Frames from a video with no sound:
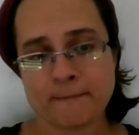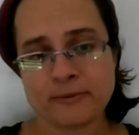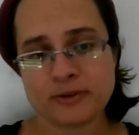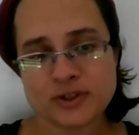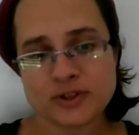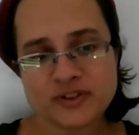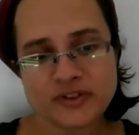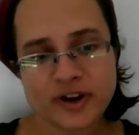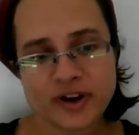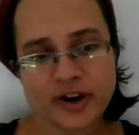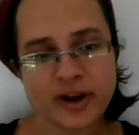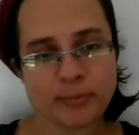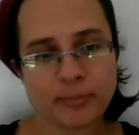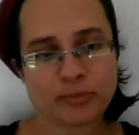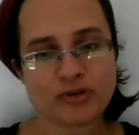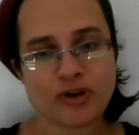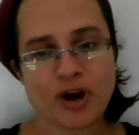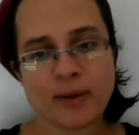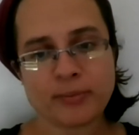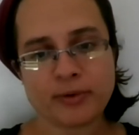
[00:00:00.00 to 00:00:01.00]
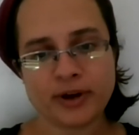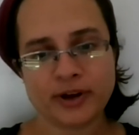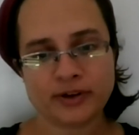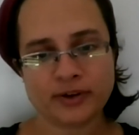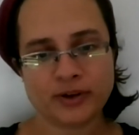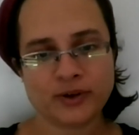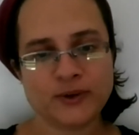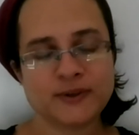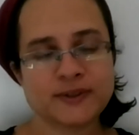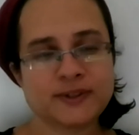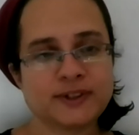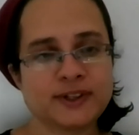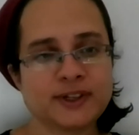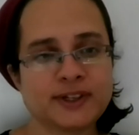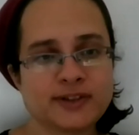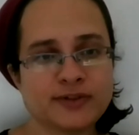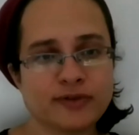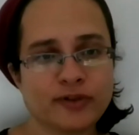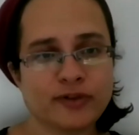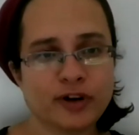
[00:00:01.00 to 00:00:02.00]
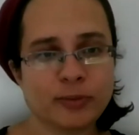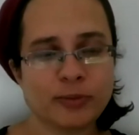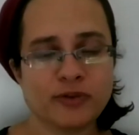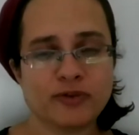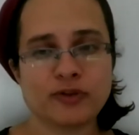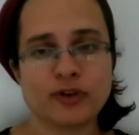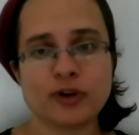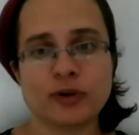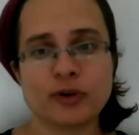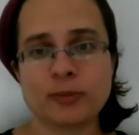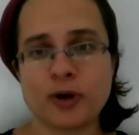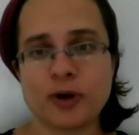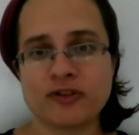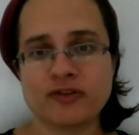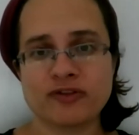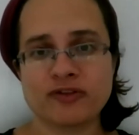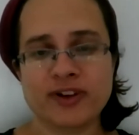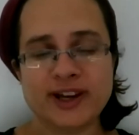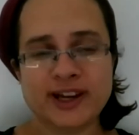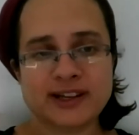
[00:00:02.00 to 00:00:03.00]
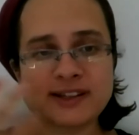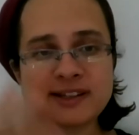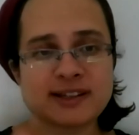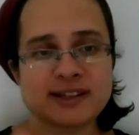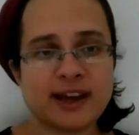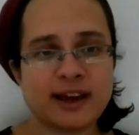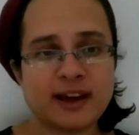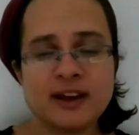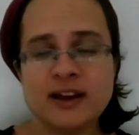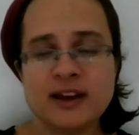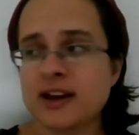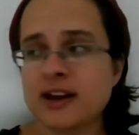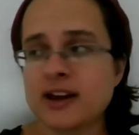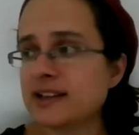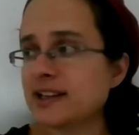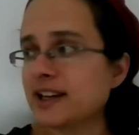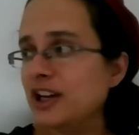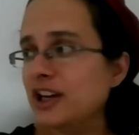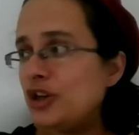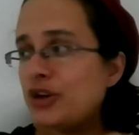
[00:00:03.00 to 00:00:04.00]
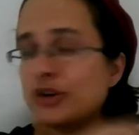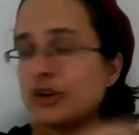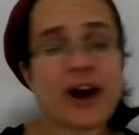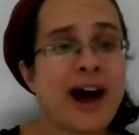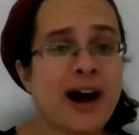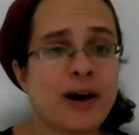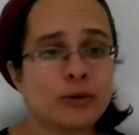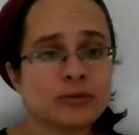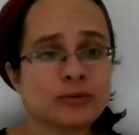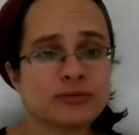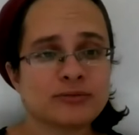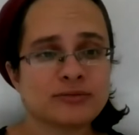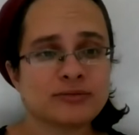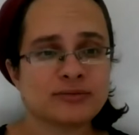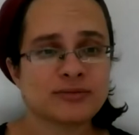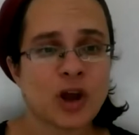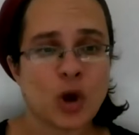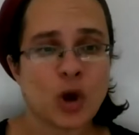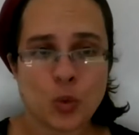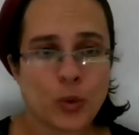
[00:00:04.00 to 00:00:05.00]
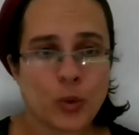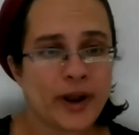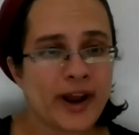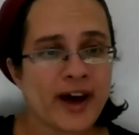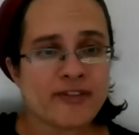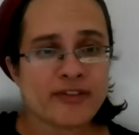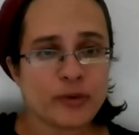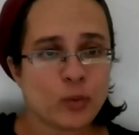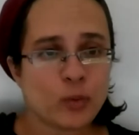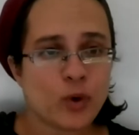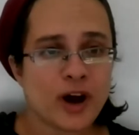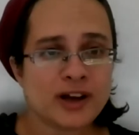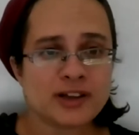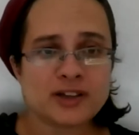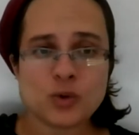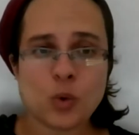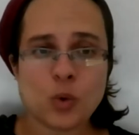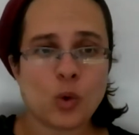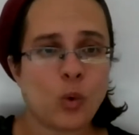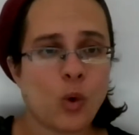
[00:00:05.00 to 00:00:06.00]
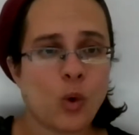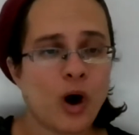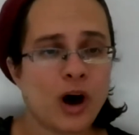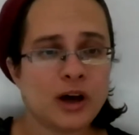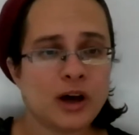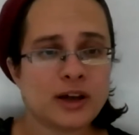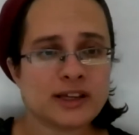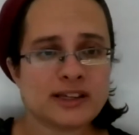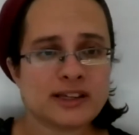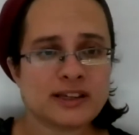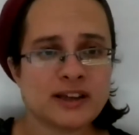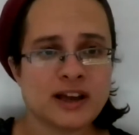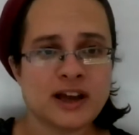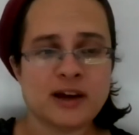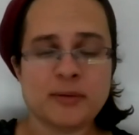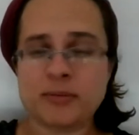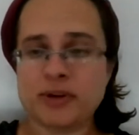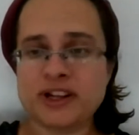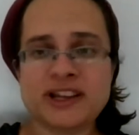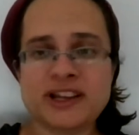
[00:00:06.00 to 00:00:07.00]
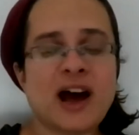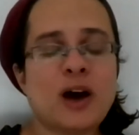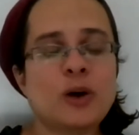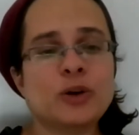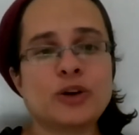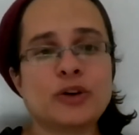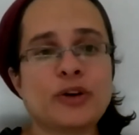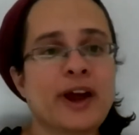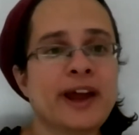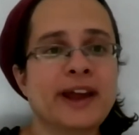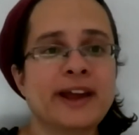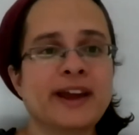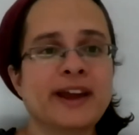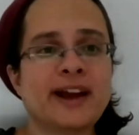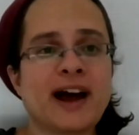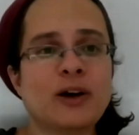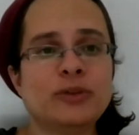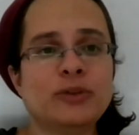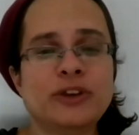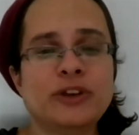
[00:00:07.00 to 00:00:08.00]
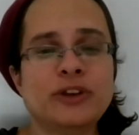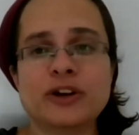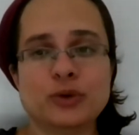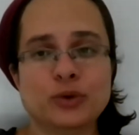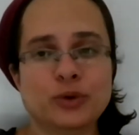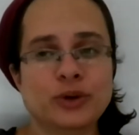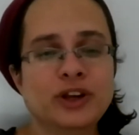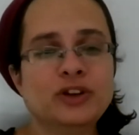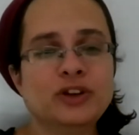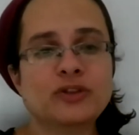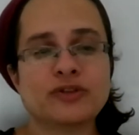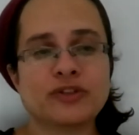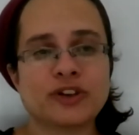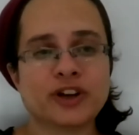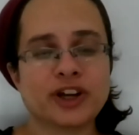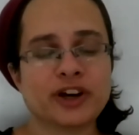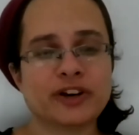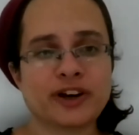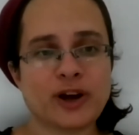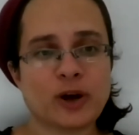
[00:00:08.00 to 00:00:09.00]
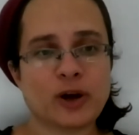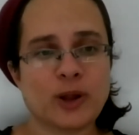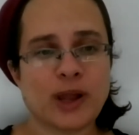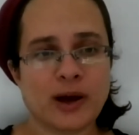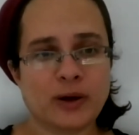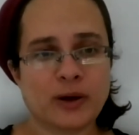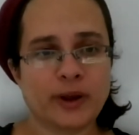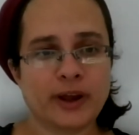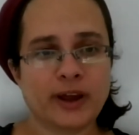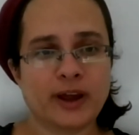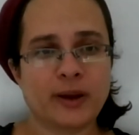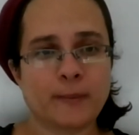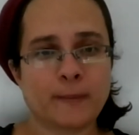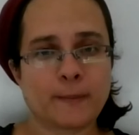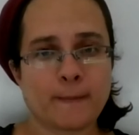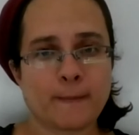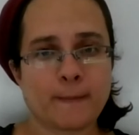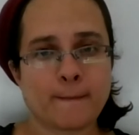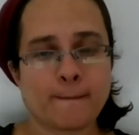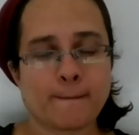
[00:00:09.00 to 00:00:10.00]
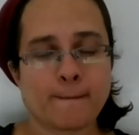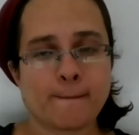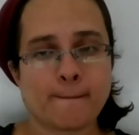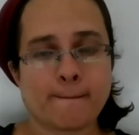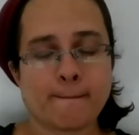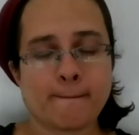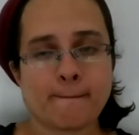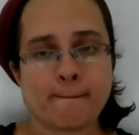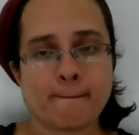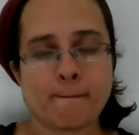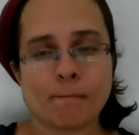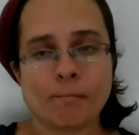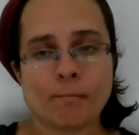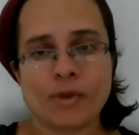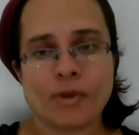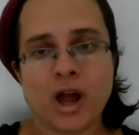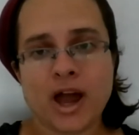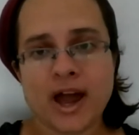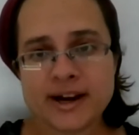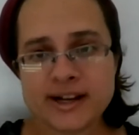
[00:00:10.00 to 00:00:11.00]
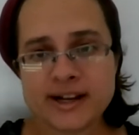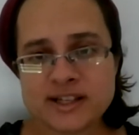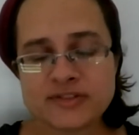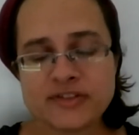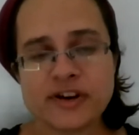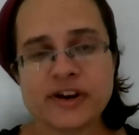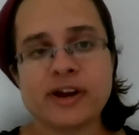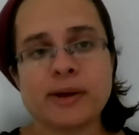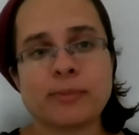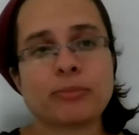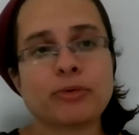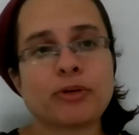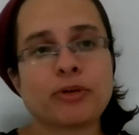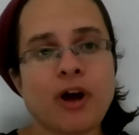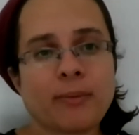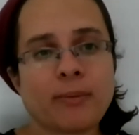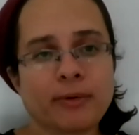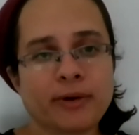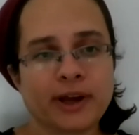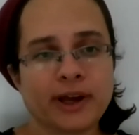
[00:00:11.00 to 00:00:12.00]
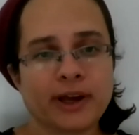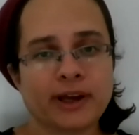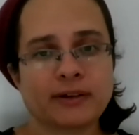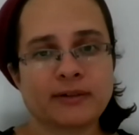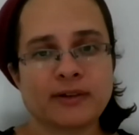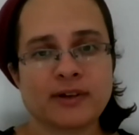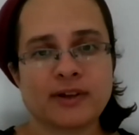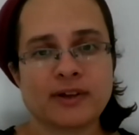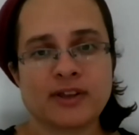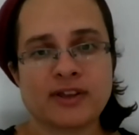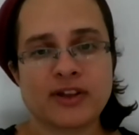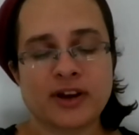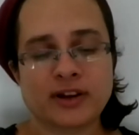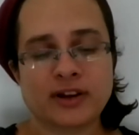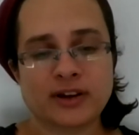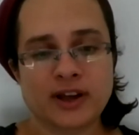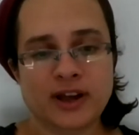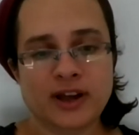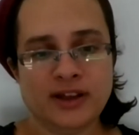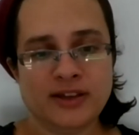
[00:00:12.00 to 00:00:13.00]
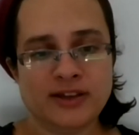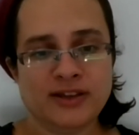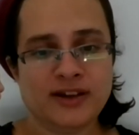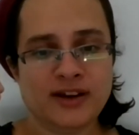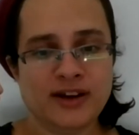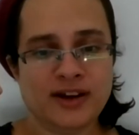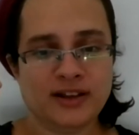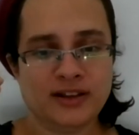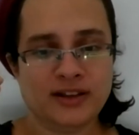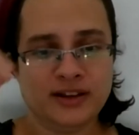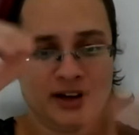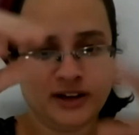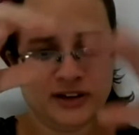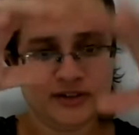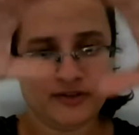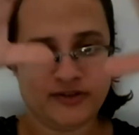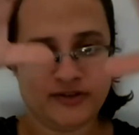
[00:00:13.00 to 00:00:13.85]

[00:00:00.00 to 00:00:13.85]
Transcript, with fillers: so it's very appropriate to use this verb, the verb of vayetse. It's like, you're out. Whatever was, was. But now you're hanging out there and you need to figure it all out again. And it's very appropriate that in the little